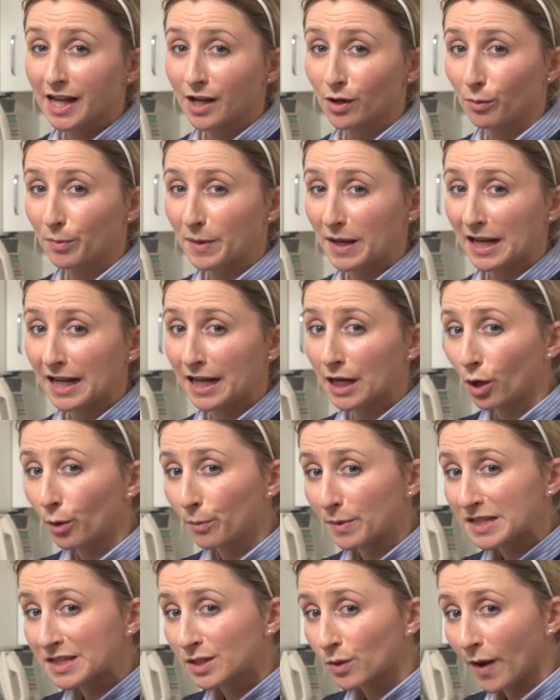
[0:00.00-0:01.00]
It'll be a little
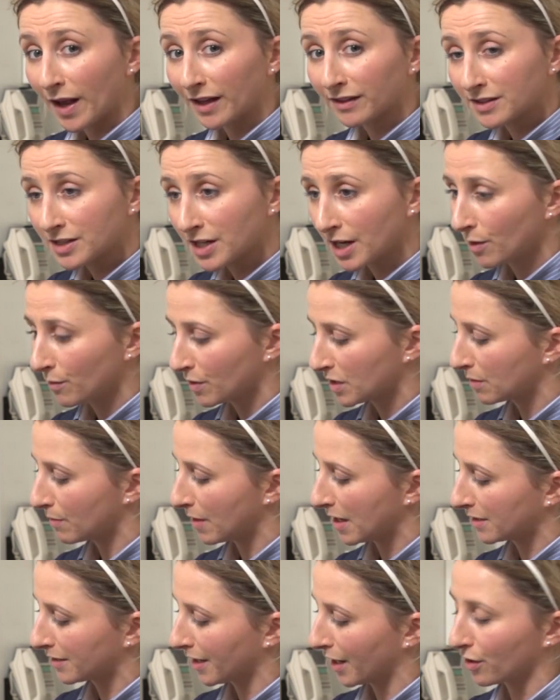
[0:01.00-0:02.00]
bit squelchy, which
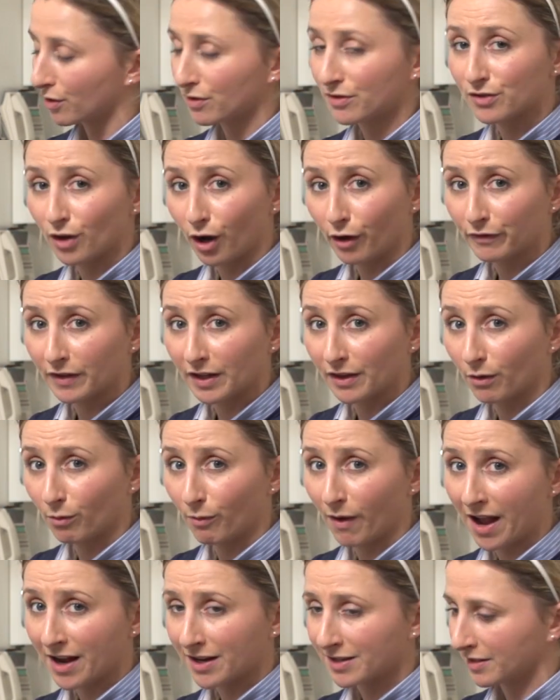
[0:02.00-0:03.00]
means that you're softening the
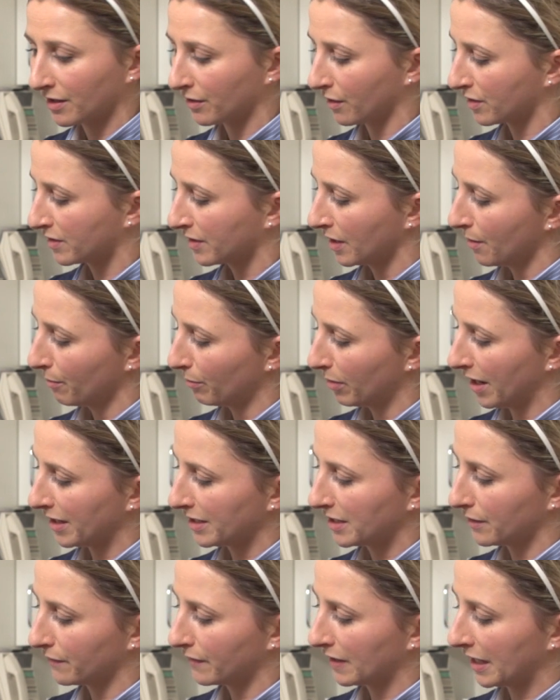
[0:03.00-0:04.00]
wax and there's
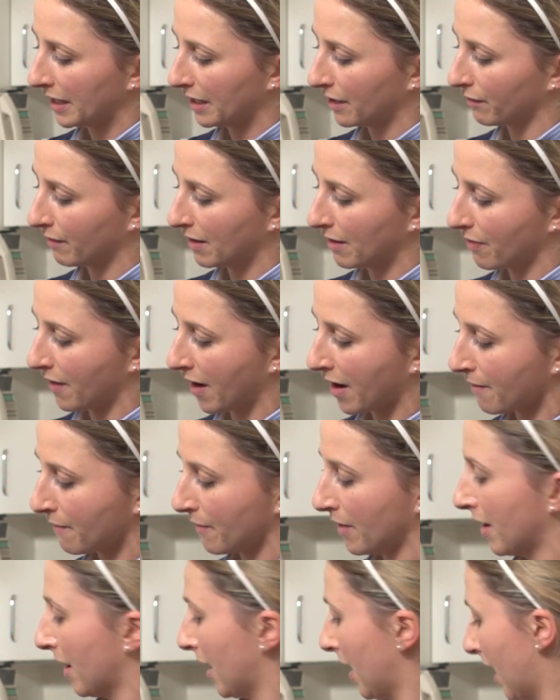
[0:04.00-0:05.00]
plenty of cleaner in
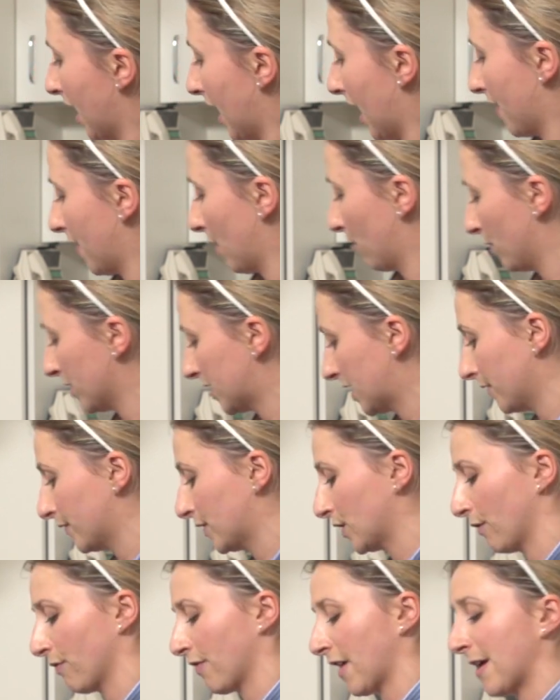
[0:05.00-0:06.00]
there. And then once
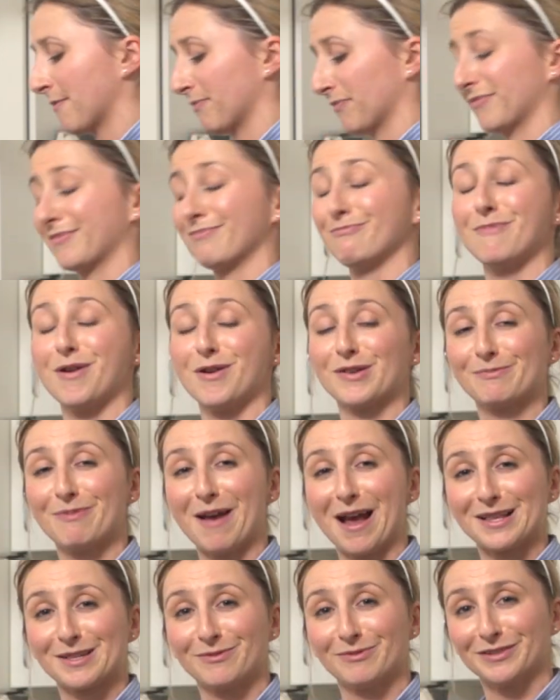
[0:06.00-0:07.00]
you've done that, most
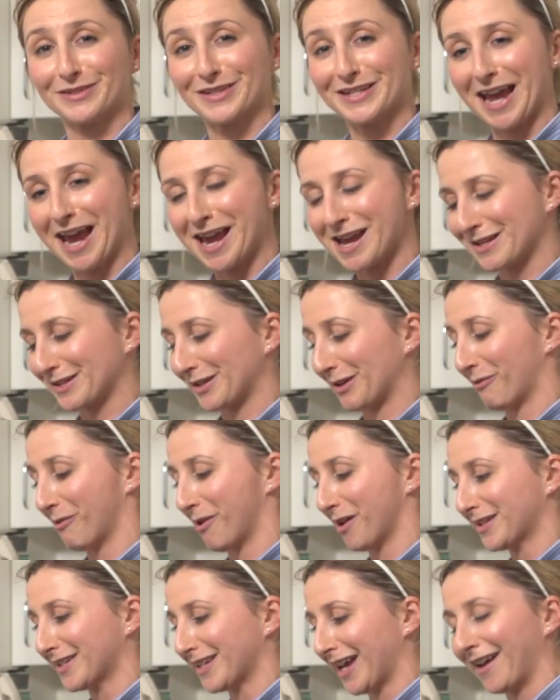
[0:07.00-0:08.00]
pets will shake, so
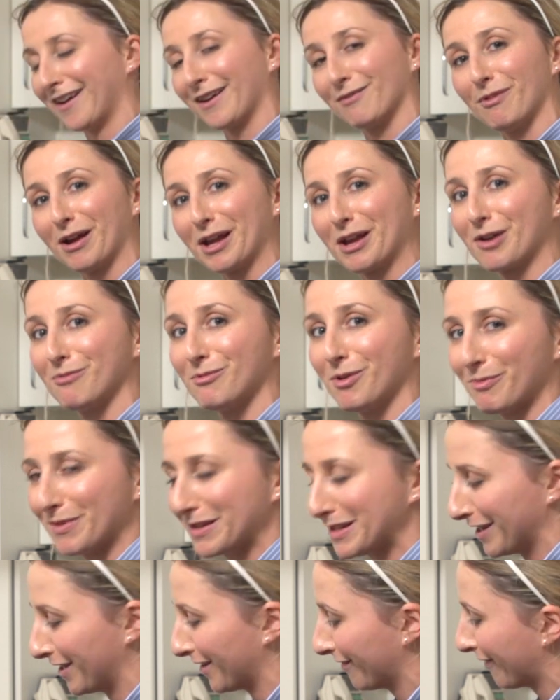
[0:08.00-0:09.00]
watch out, it might come up
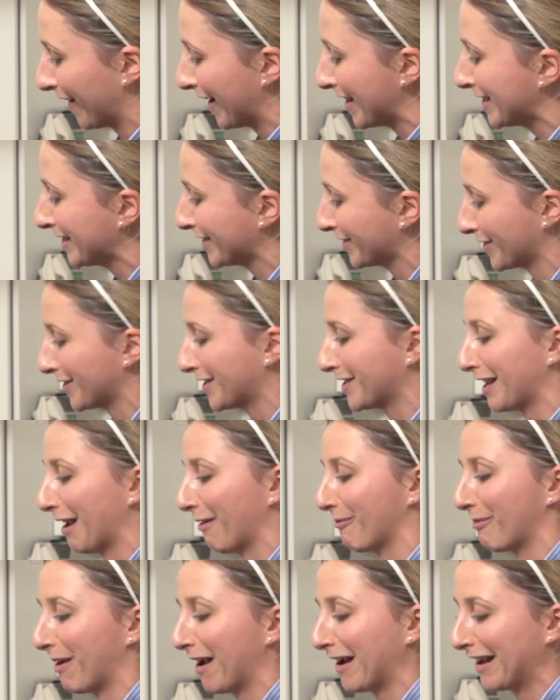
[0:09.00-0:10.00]
into your face, just
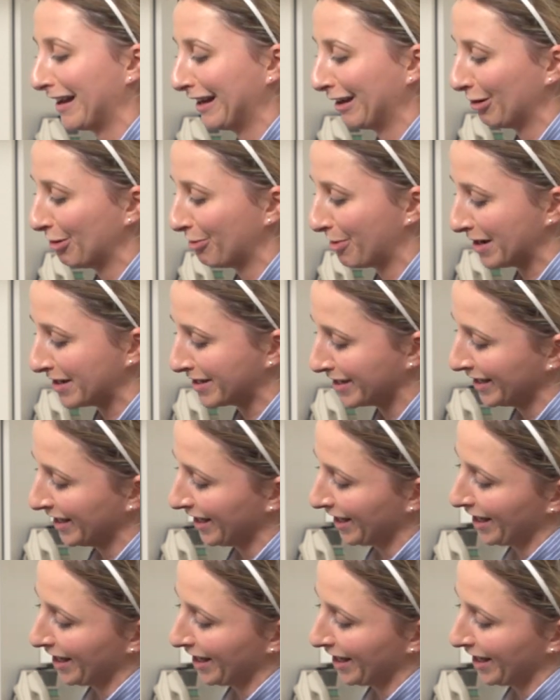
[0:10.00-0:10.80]
stand back a little bit.